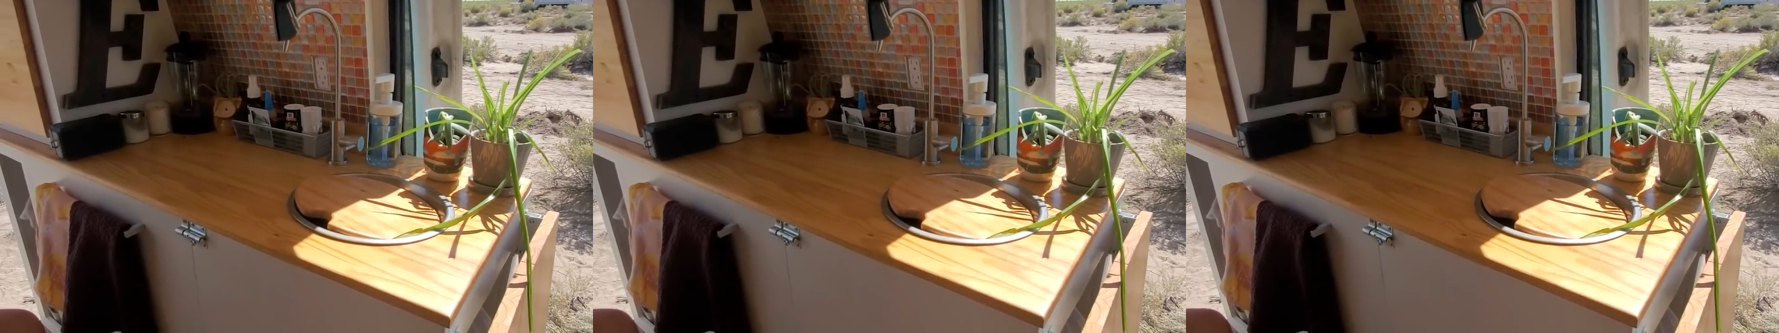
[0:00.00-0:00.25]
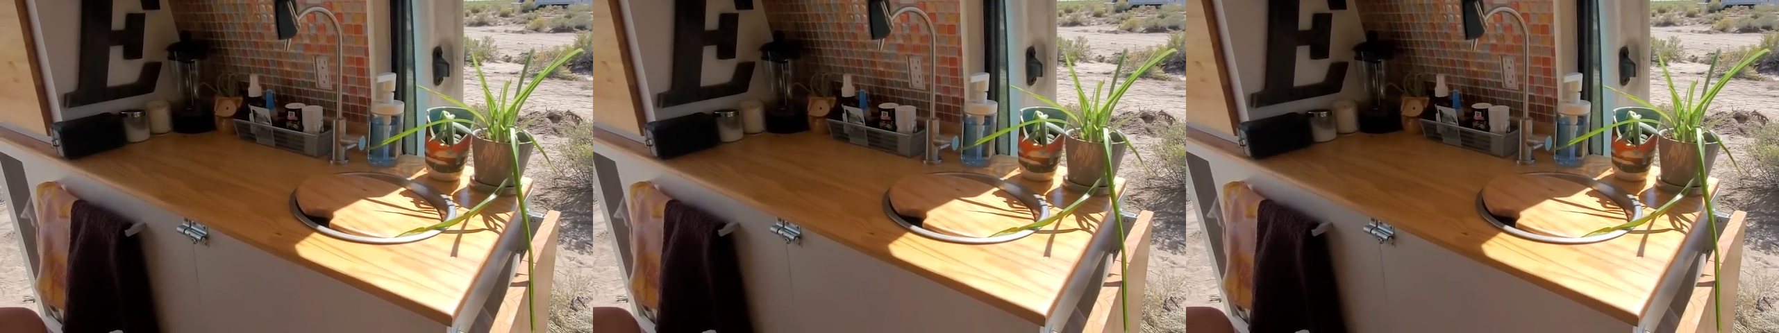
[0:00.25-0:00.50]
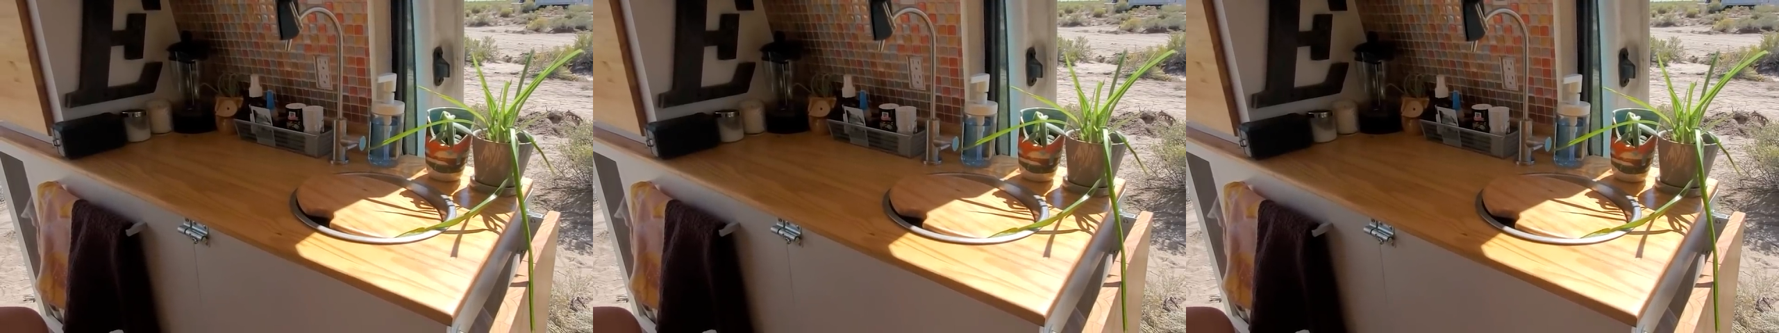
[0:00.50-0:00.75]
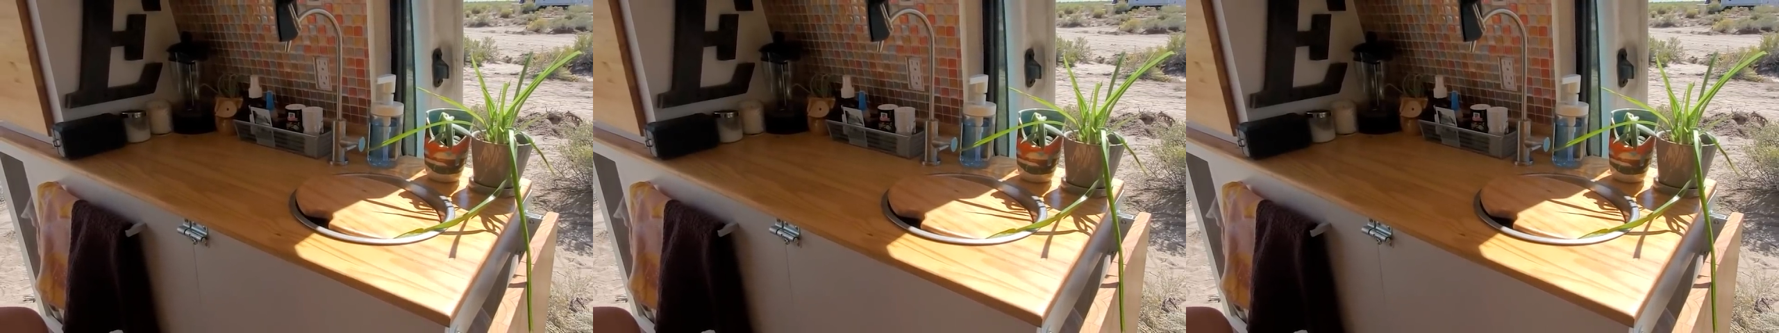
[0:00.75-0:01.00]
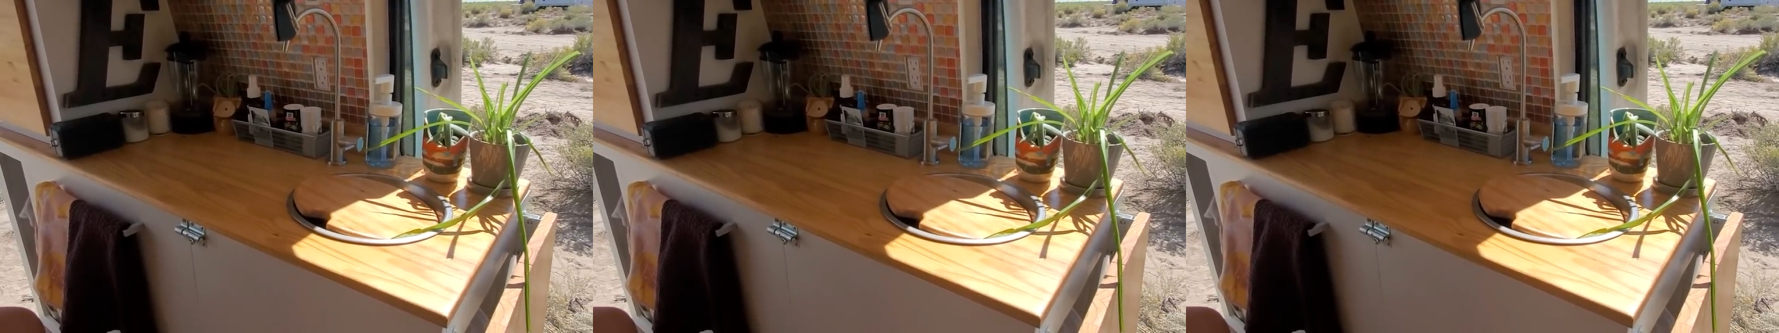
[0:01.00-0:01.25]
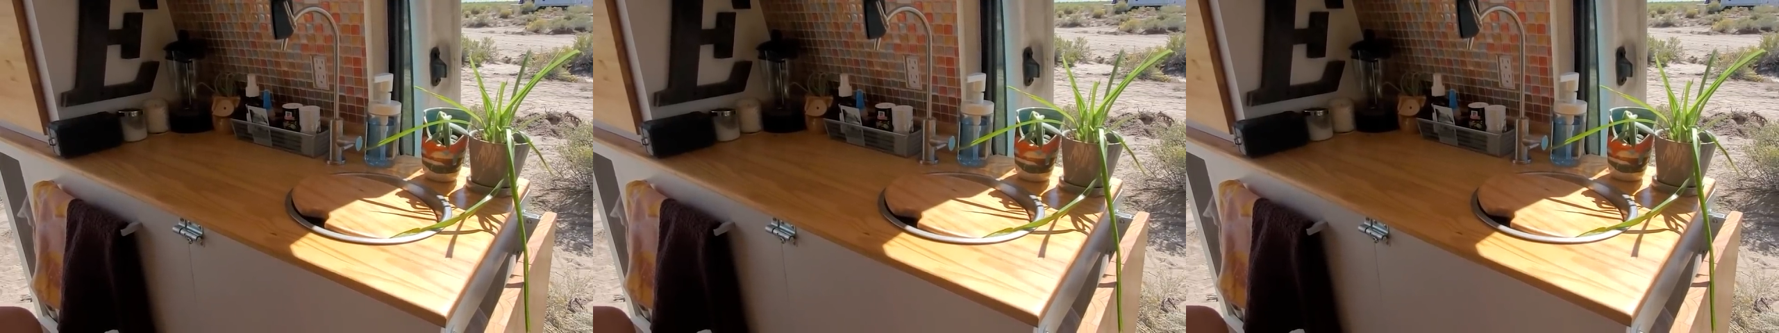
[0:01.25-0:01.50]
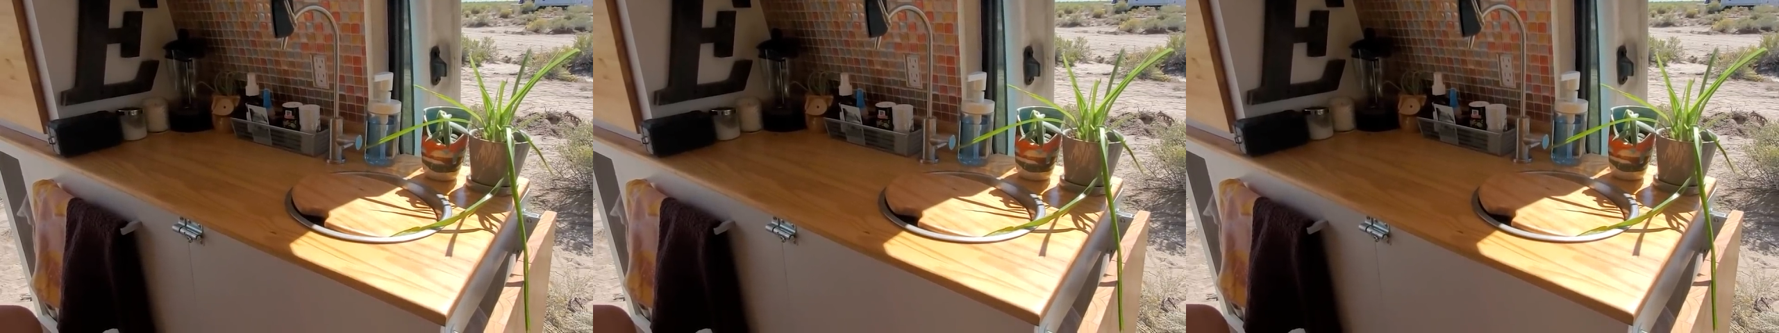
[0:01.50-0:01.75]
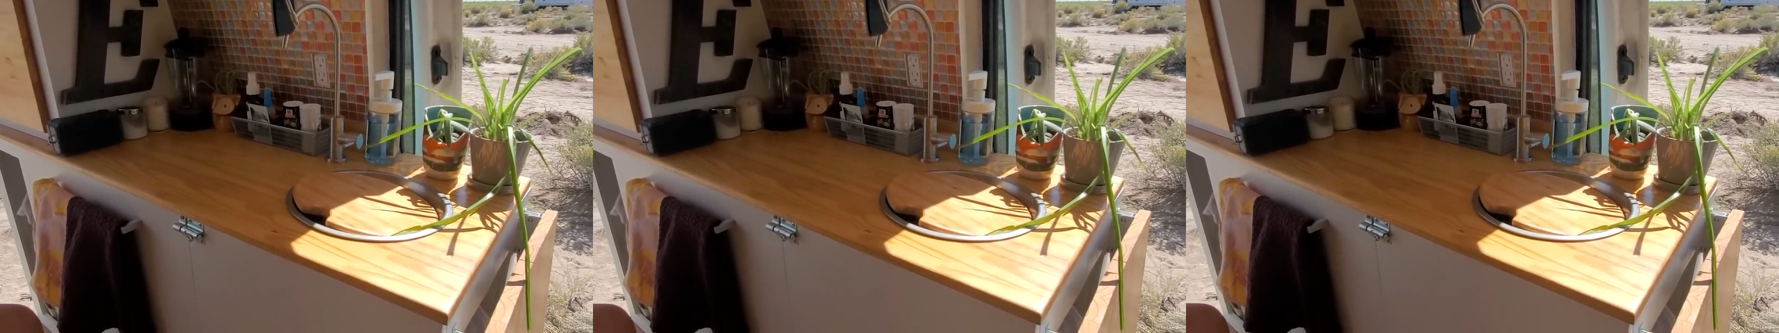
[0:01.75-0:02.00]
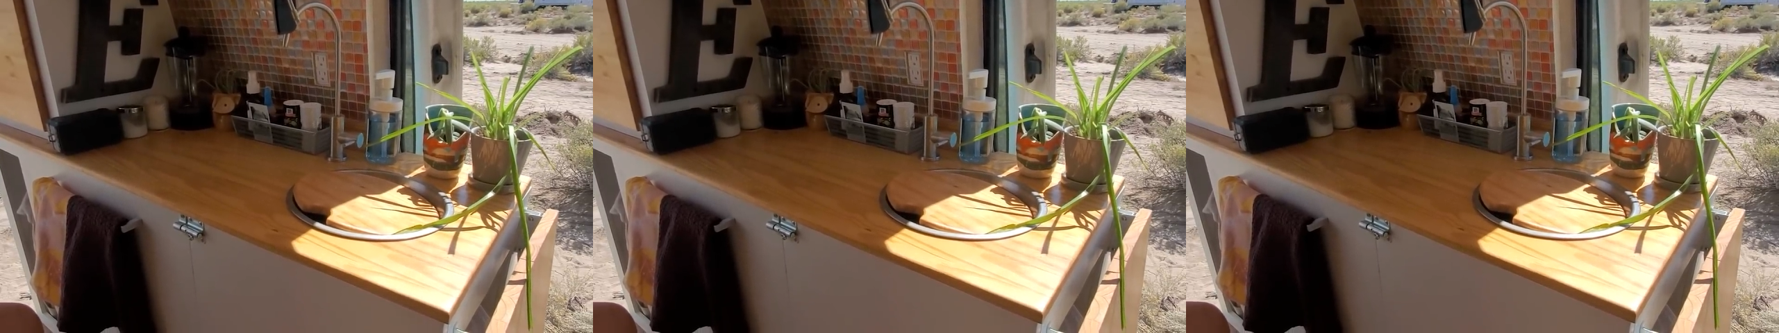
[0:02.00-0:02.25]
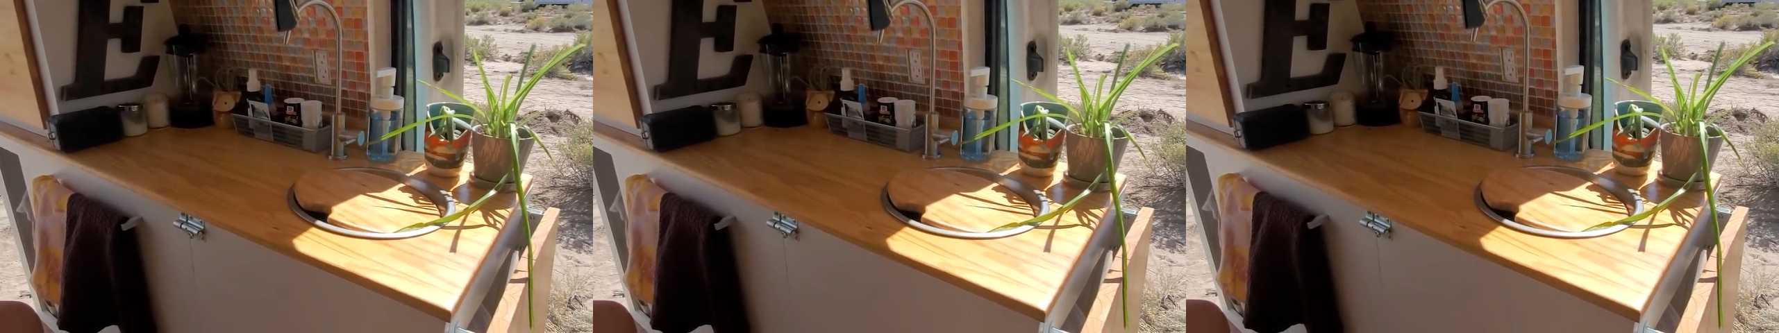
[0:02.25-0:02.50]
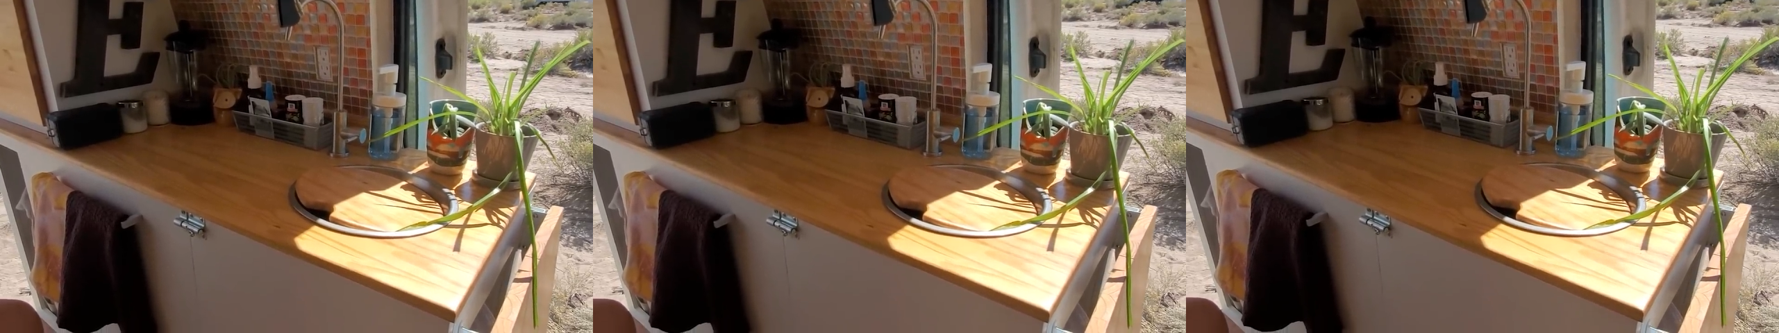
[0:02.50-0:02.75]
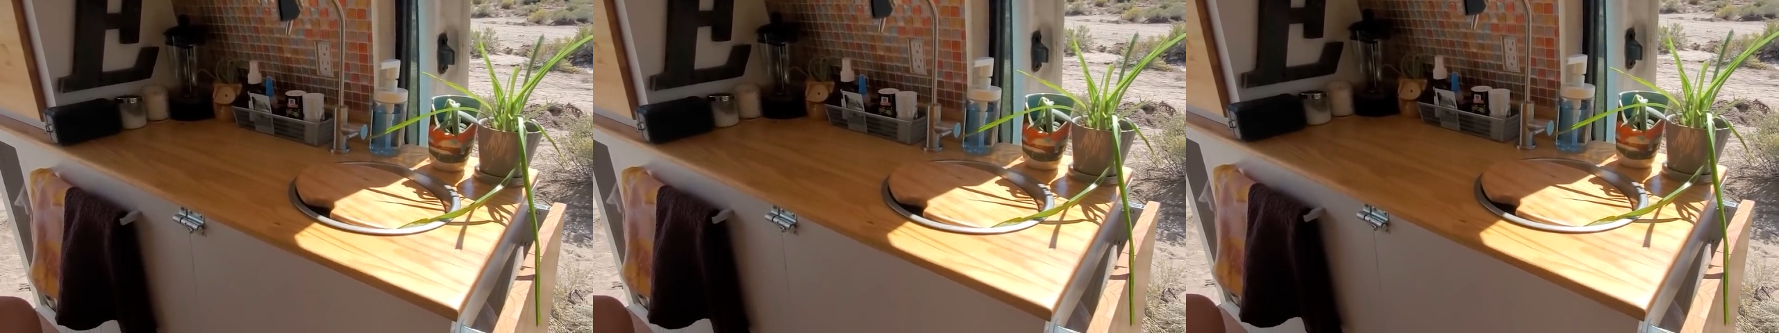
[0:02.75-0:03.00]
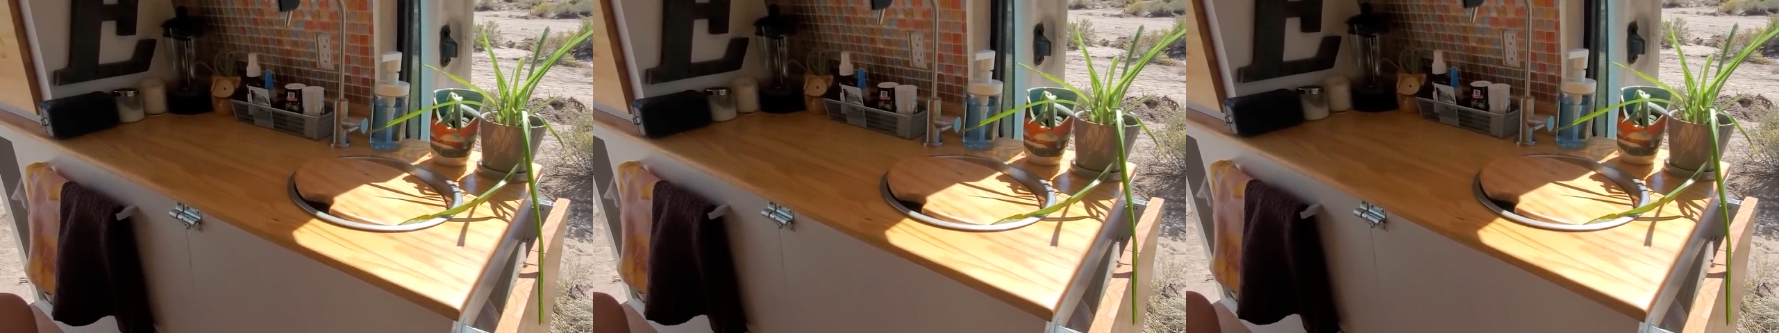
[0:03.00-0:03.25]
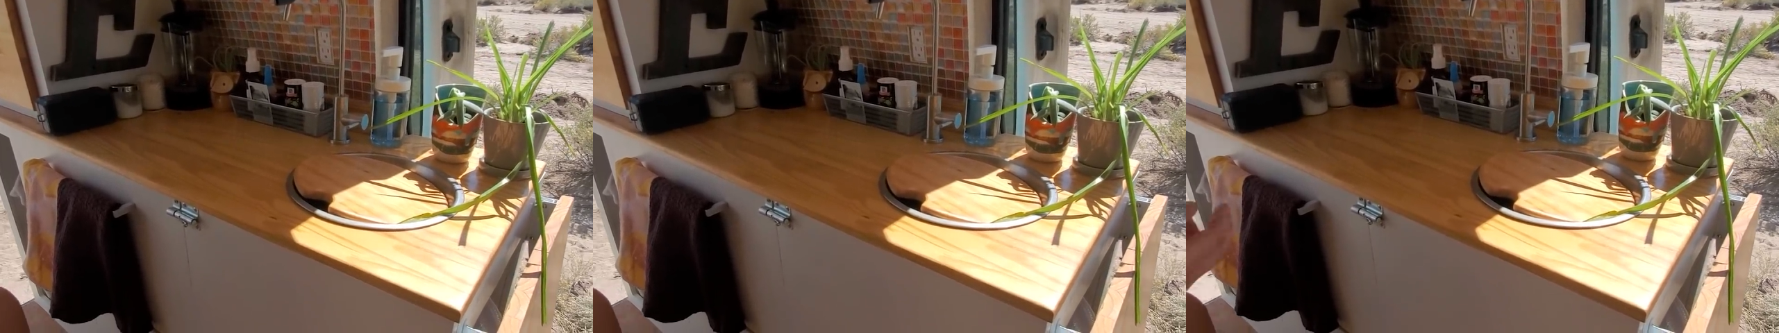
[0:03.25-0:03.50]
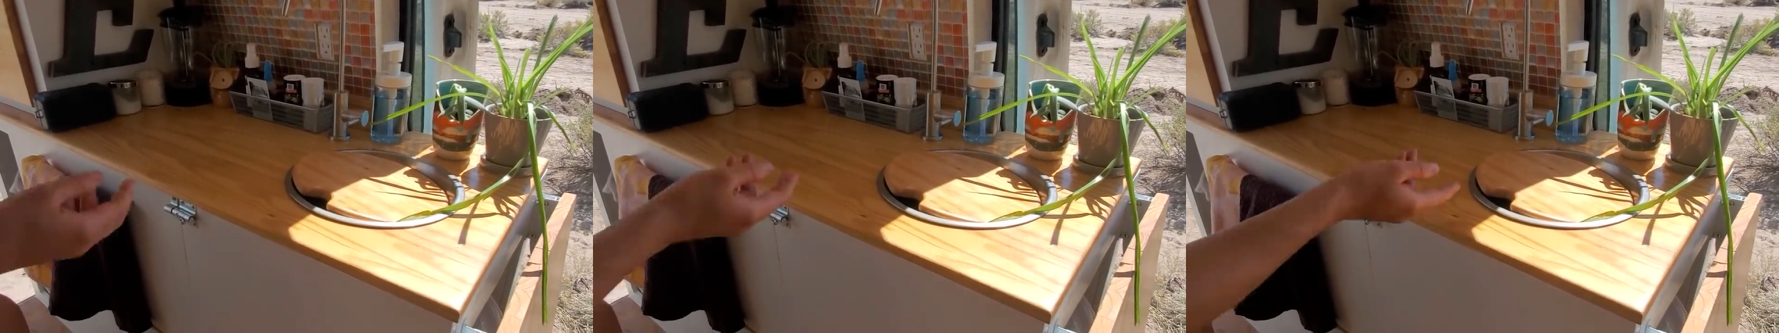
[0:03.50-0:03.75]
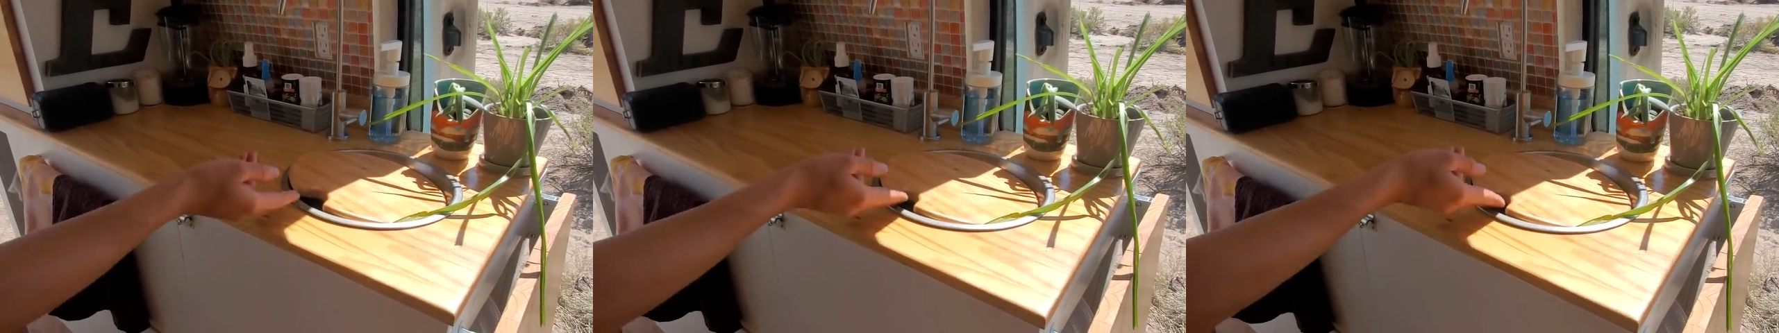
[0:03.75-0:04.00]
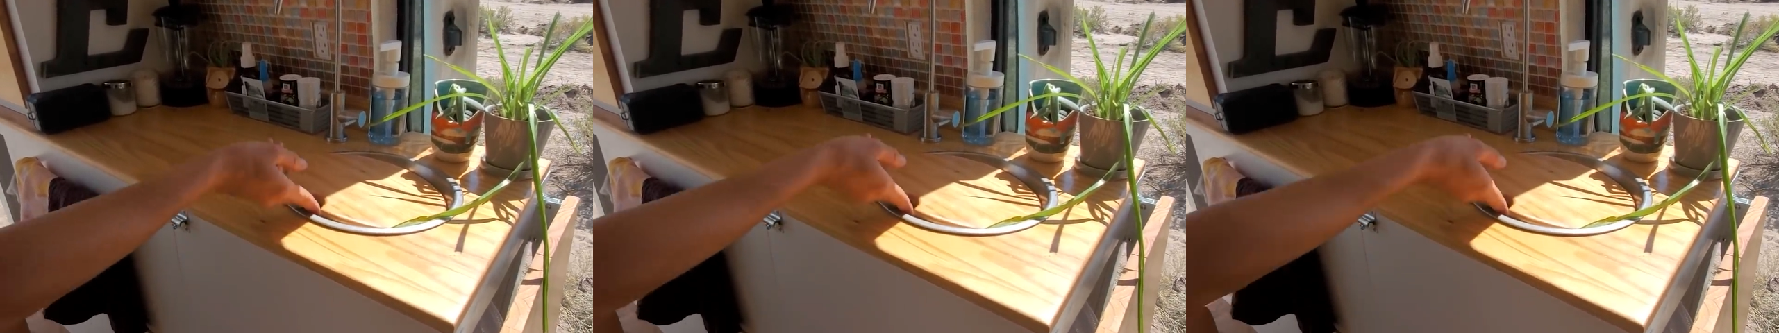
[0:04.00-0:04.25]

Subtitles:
(no speaker visible)